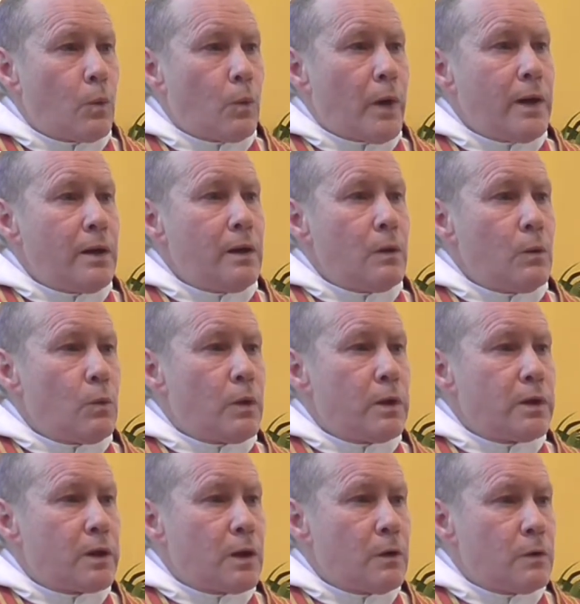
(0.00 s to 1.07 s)
when
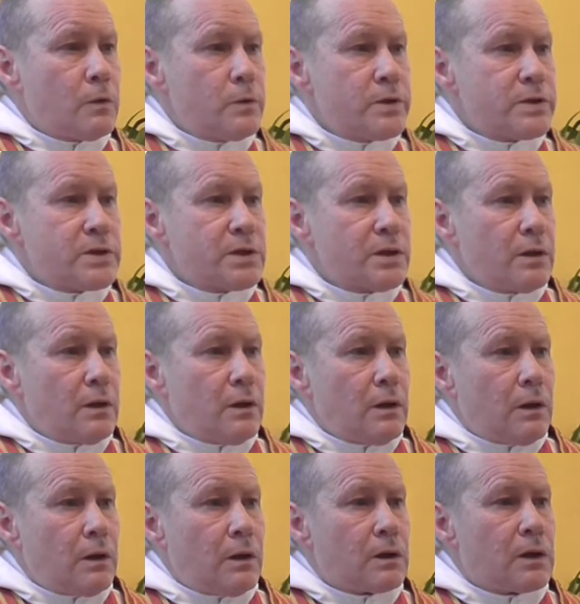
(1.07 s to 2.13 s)
one goes
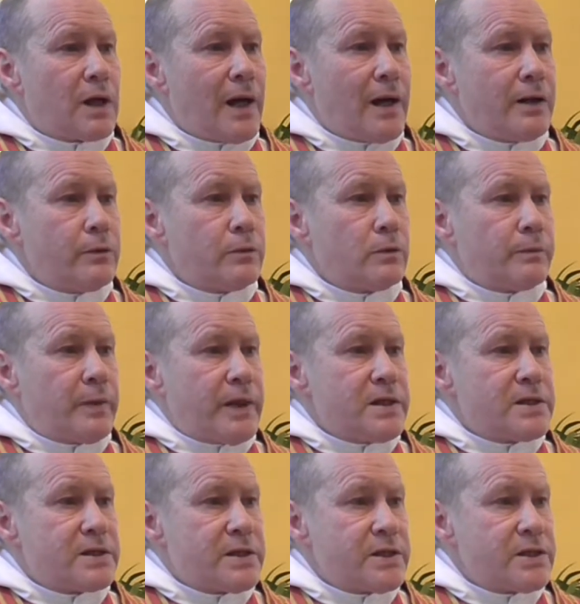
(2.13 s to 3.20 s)
on an annual
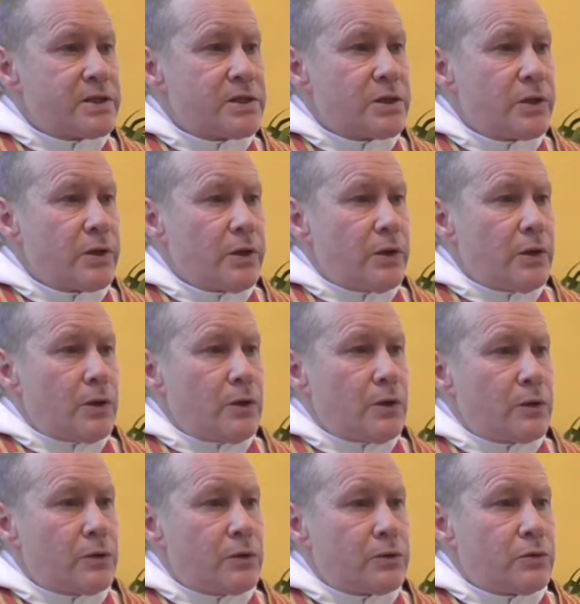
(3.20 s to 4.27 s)
basis
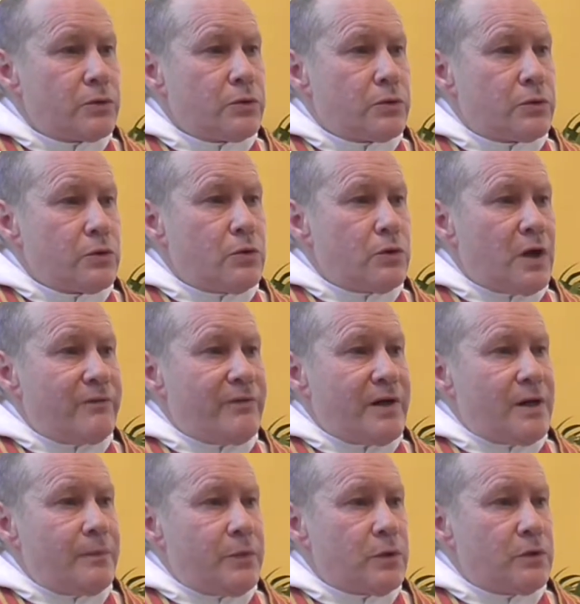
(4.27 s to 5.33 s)
to do a
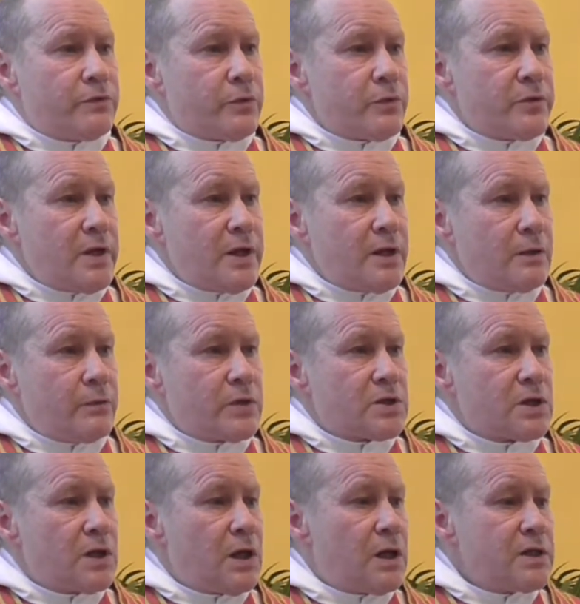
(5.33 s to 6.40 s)
very beautiful thing which,
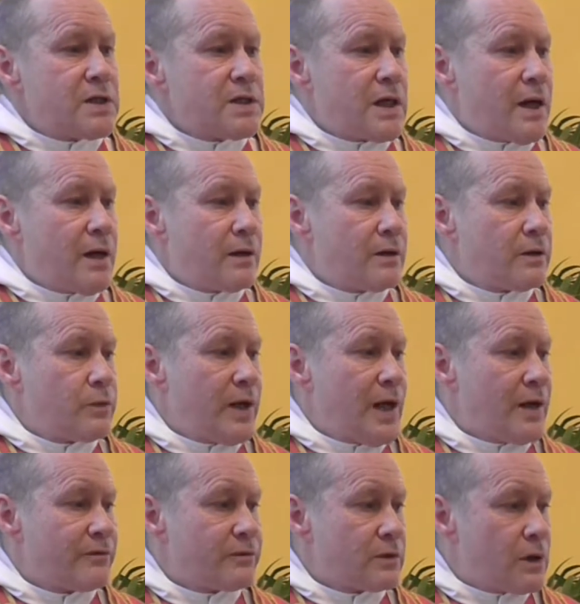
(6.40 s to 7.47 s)
alas, in Ireland we
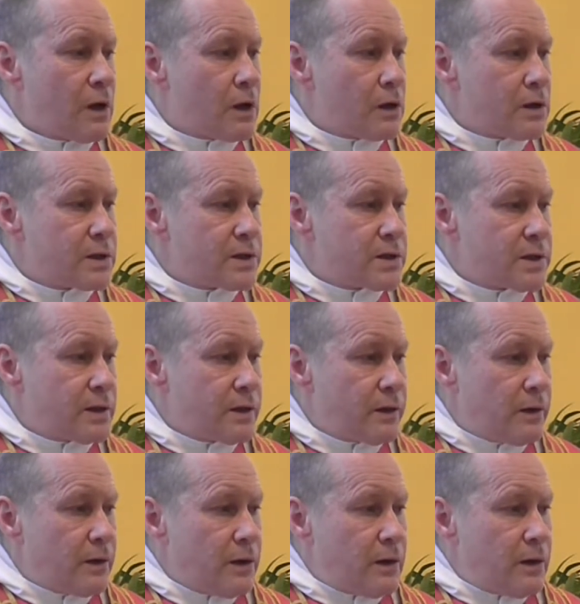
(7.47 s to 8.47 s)
haven't got